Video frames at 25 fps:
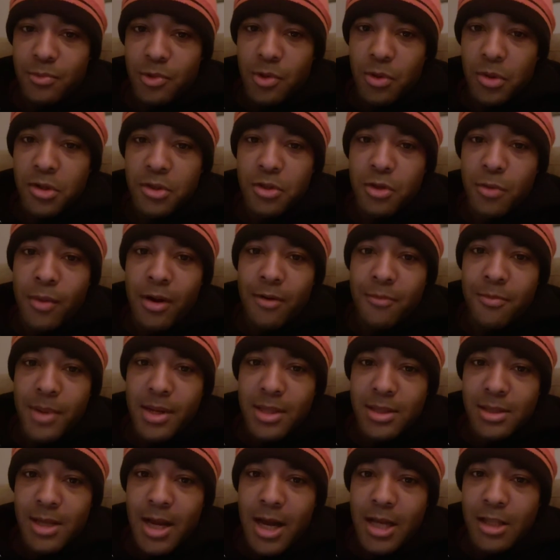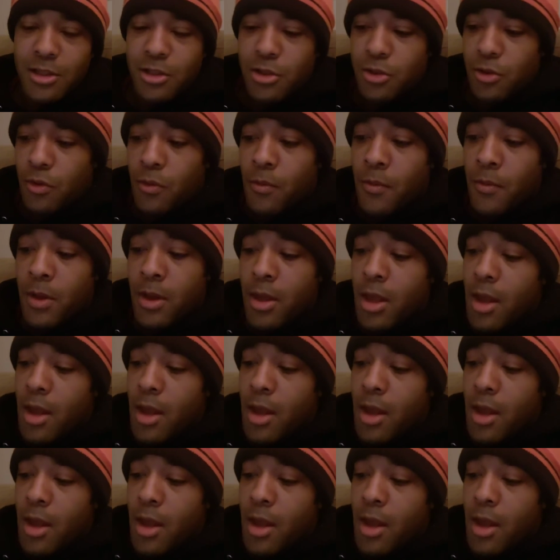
going to do my best not to.